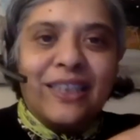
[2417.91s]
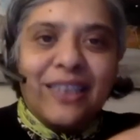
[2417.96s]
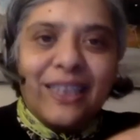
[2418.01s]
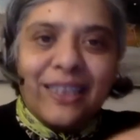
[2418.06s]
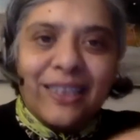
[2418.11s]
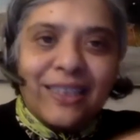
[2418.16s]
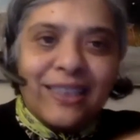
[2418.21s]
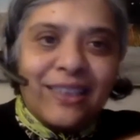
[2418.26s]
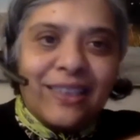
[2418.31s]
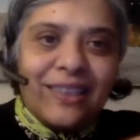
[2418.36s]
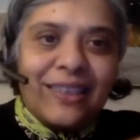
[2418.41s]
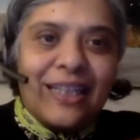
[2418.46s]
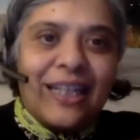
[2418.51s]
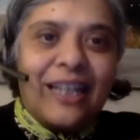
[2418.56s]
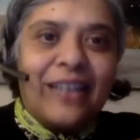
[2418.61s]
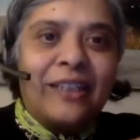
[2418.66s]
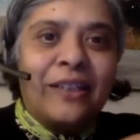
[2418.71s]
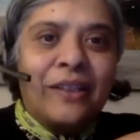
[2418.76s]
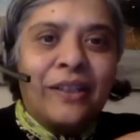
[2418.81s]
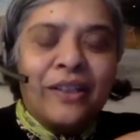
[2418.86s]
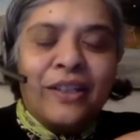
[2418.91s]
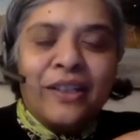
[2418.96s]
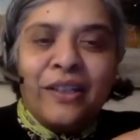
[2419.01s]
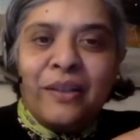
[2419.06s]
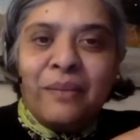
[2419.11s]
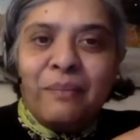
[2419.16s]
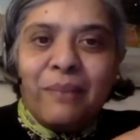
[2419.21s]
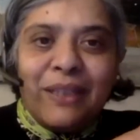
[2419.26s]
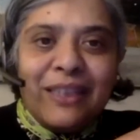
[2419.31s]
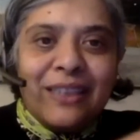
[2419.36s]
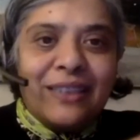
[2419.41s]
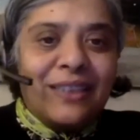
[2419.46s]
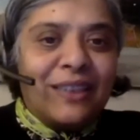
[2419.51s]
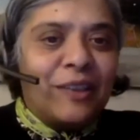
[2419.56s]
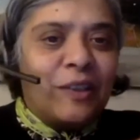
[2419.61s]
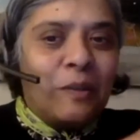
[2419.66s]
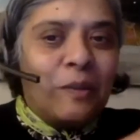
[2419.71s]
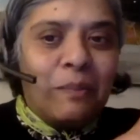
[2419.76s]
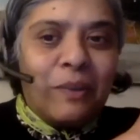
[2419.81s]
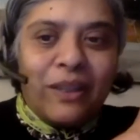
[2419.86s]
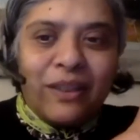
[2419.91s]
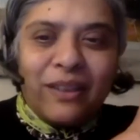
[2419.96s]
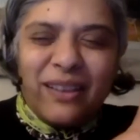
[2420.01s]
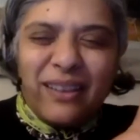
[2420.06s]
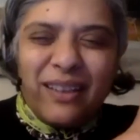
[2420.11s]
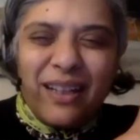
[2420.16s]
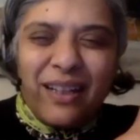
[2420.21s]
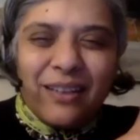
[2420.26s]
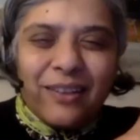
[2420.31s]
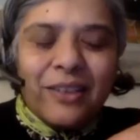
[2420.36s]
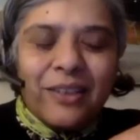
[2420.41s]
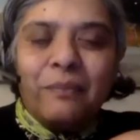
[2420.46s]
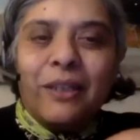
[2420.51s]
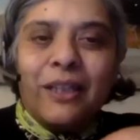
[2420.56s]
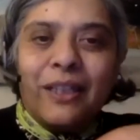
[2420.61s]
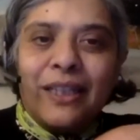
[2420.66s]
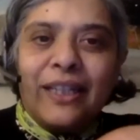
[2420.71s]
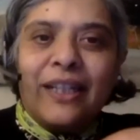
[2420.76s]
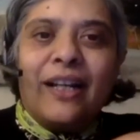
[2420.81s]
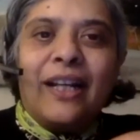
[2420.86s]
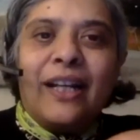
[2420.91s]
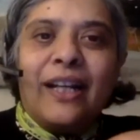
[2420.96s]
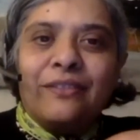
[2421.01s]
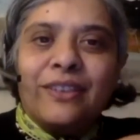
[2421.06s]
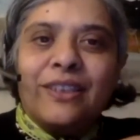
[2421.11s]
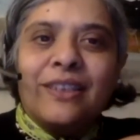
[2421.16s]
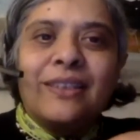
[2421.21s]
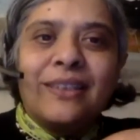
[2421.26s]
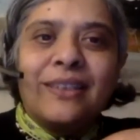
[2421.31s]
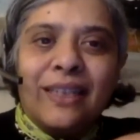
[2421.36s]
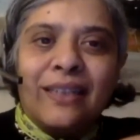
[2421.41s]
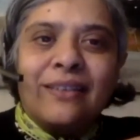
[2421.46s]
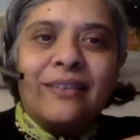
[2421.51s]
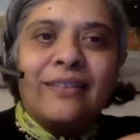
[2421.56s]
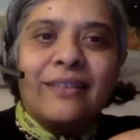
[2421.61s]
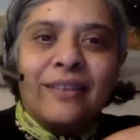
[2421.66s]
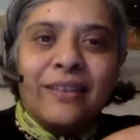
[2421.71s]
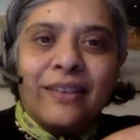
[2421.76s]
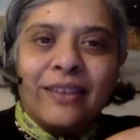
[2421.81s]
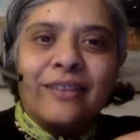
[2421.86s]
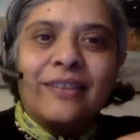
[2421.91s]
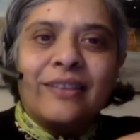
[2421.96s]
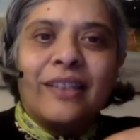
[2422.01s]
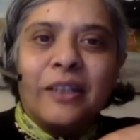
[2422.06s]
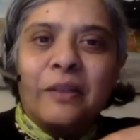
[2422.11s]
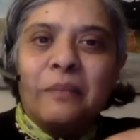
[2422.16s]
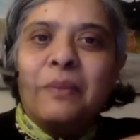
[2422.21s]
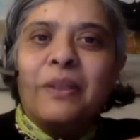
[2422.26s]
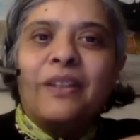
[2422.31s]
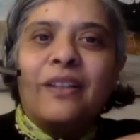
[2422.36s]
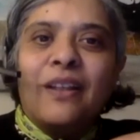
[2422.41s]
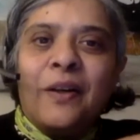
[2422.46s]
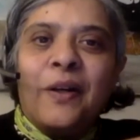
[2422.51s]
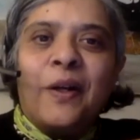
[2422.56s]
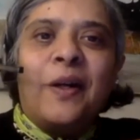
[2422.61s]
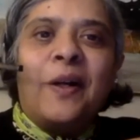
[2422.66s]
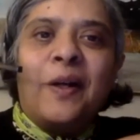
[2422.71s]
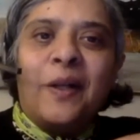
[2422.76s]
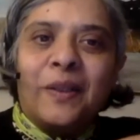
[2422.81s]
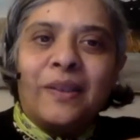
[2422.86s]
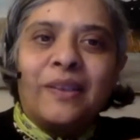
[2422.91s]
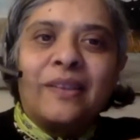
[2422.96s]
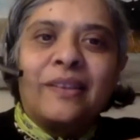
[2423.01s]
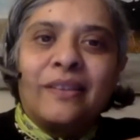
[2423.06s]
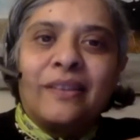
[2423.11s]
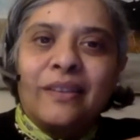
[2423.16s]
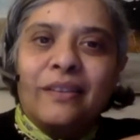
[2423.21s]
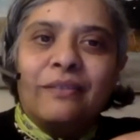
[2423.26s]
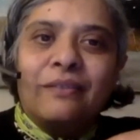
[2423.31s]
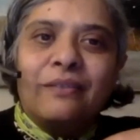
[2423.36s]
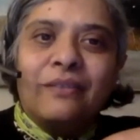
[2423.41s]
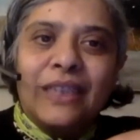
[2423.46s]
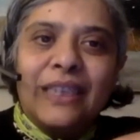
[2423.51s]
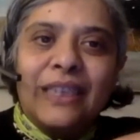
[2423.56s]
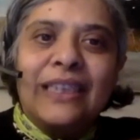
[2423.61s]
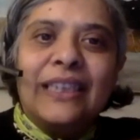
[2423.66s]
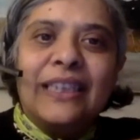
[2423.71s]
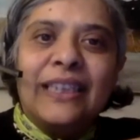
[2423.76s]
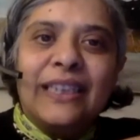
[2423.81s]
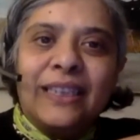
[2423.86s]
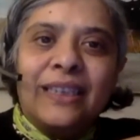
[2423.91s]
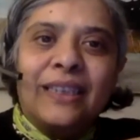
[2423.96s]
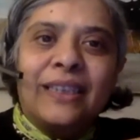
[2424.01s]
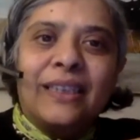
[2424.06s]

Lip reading: Yes, there's that political, but ultimately I have this sense that it's going to be the heart that really,